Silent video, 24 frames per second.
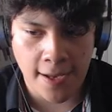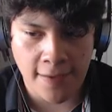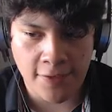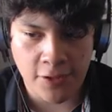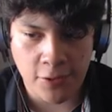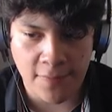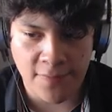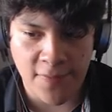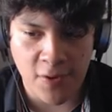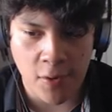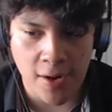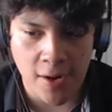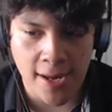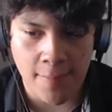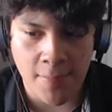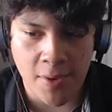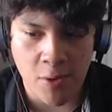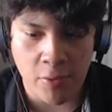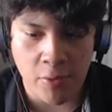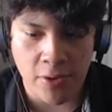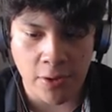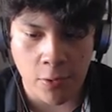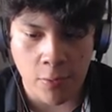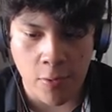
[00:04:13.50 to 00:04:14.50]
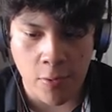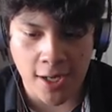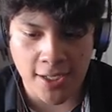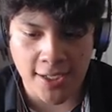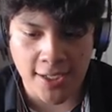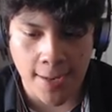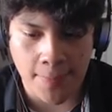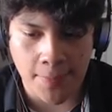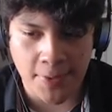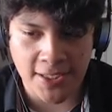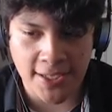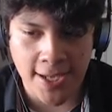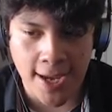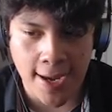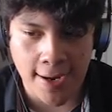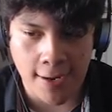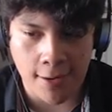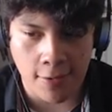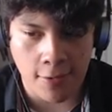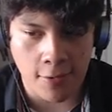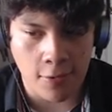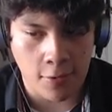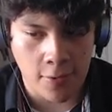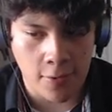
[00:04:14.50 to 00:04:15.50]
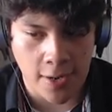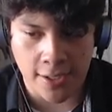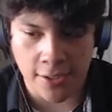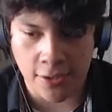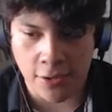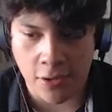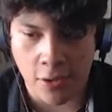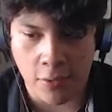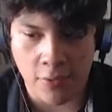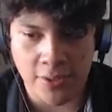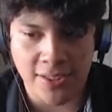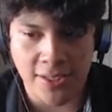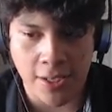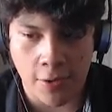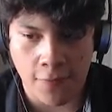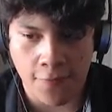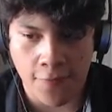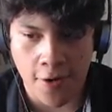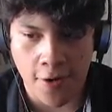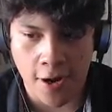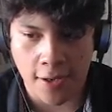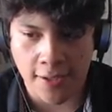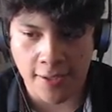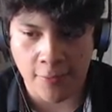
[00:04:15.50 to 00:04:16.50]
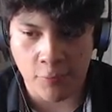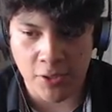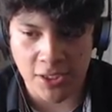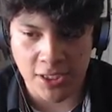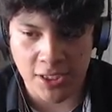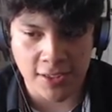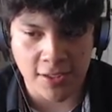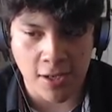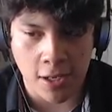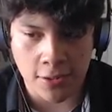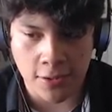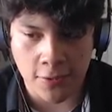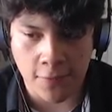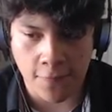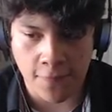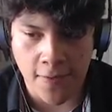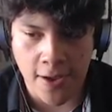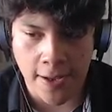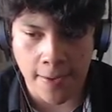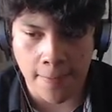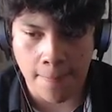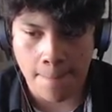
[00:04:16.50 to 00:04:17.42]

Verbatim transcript: so, if you want to hit me with your Rock-type attack, okay, you're going Self-Rock, which is also fine.